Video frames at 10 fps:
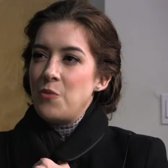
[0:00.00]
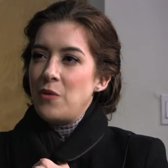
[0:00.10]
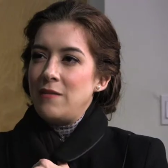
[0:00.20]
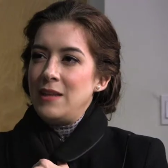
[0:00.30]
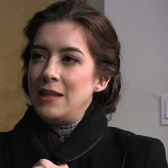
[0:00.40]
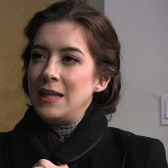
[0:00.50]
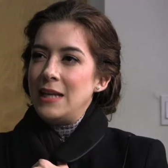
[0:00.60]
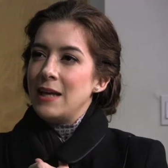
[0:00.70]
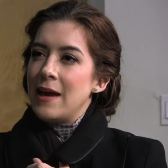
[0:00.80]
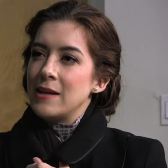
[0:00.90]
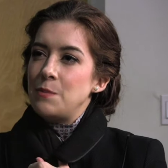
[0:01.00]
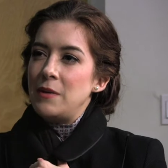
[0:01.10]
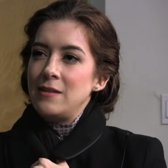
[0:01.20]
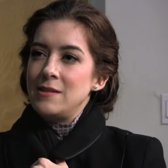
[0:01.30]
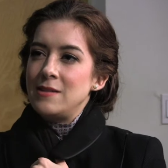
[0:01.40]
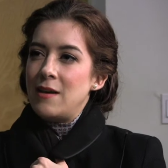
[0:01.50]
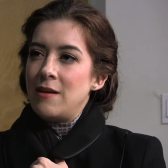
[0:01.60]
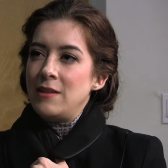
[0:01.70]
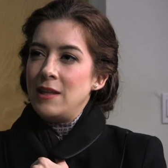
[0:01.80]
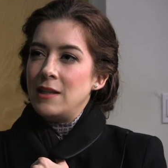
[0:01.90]
one of the leading exponents
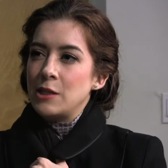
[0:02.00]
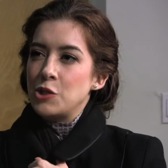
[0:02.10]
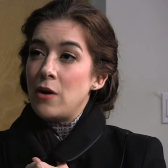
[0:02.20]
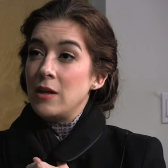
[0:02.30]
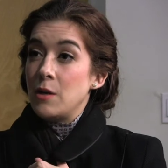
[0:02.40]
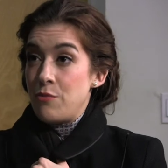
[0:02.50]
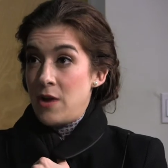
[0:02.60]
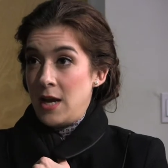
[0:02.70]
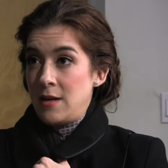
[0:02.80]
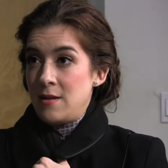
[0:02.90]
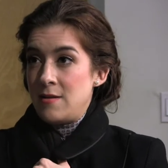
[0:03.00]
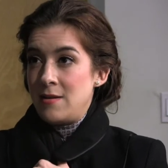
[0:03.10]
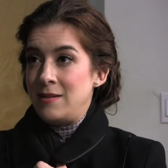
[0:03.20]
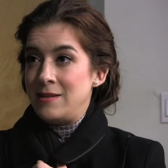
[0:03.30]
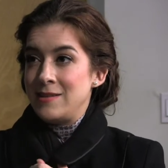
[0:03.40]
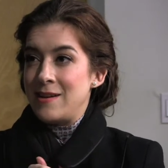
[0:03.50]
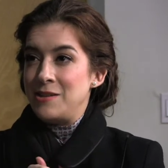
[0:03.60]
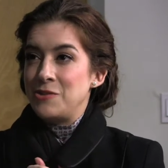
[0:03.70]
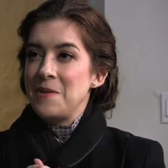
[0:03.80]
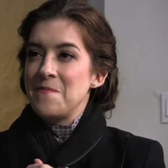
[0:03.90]
of the electronic brain in this
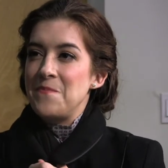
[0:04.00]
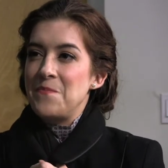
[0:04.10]
country,